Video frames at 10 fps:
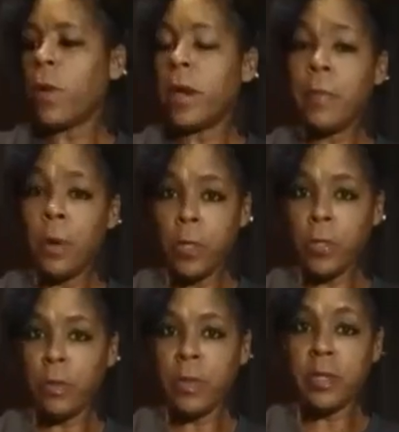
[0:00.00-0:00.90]
Rainbow
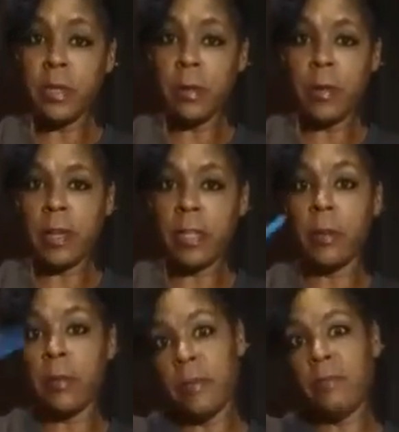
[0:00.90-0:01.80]
Loom is
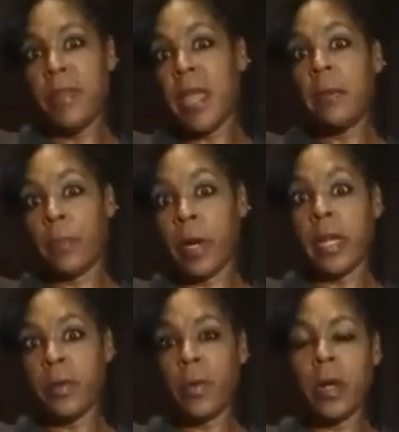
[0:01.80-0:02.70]
the name
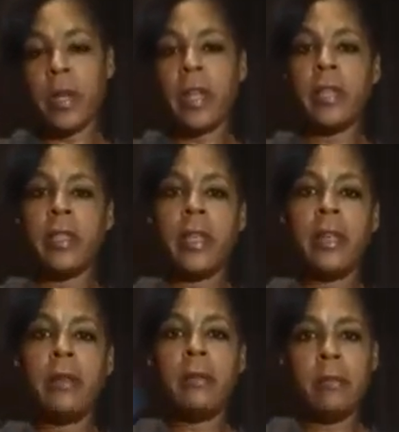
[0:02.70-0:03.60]
brand one, and
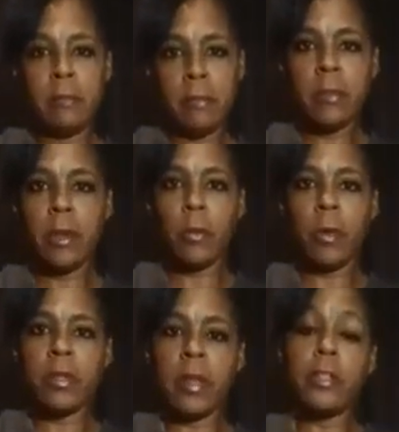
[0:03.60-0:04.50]
then there
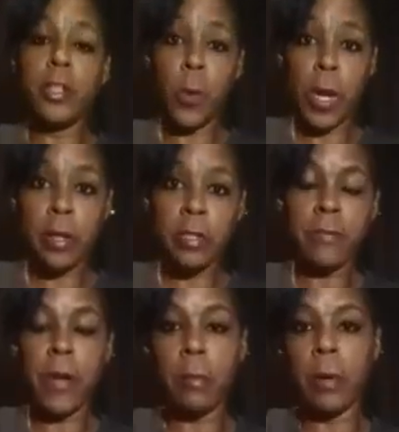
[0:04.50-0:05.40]
was at
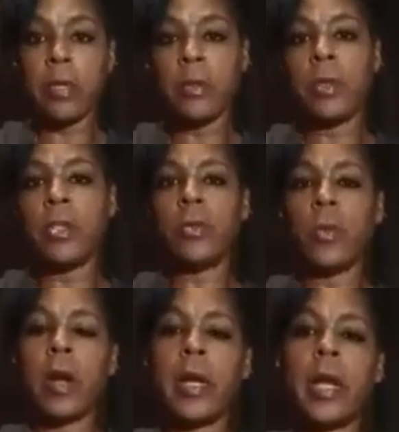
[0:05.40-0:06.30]
Joann's Fabrics, which is
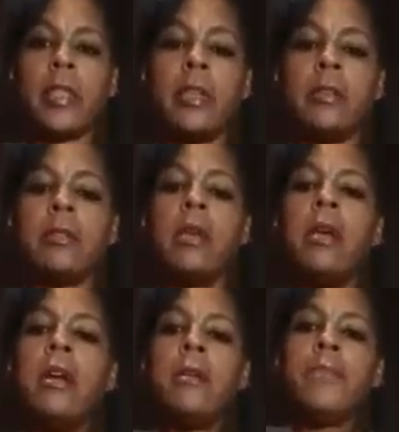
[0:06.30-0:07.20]
where I got these.
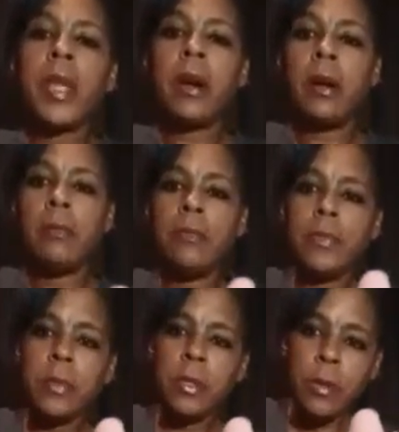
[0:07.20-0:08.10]

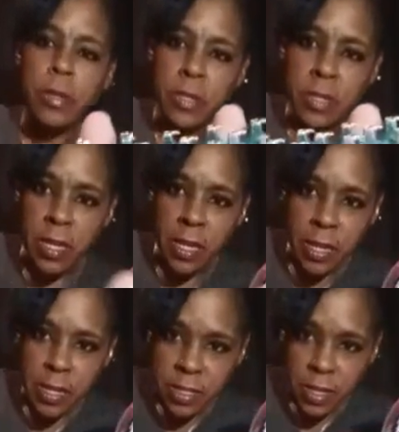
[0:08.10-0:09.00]
You can
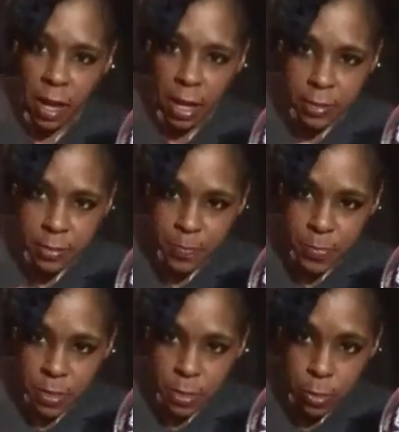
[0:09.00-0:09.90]
see it's got
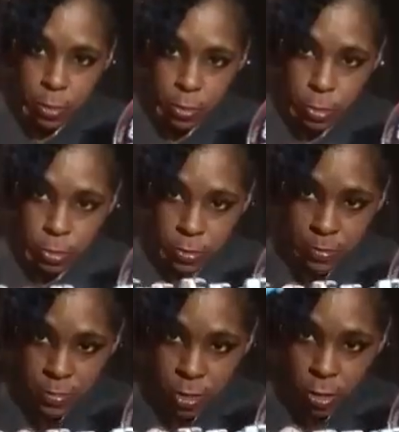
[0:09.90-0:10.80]
your little
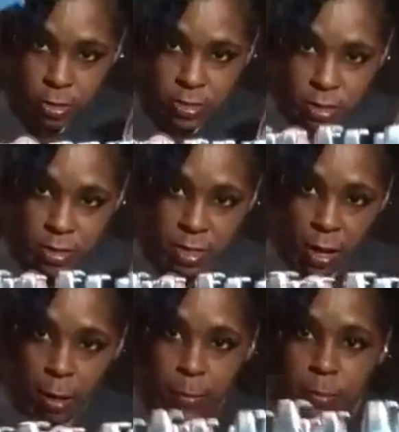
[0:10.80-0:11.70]
hooks on
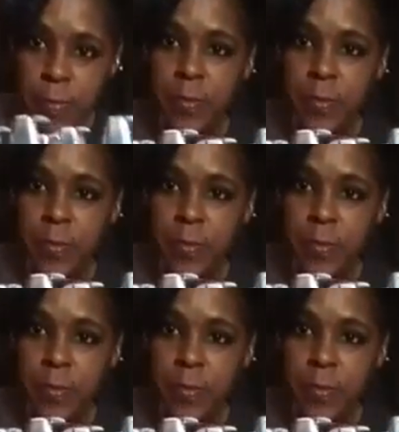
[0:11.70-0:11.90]
top.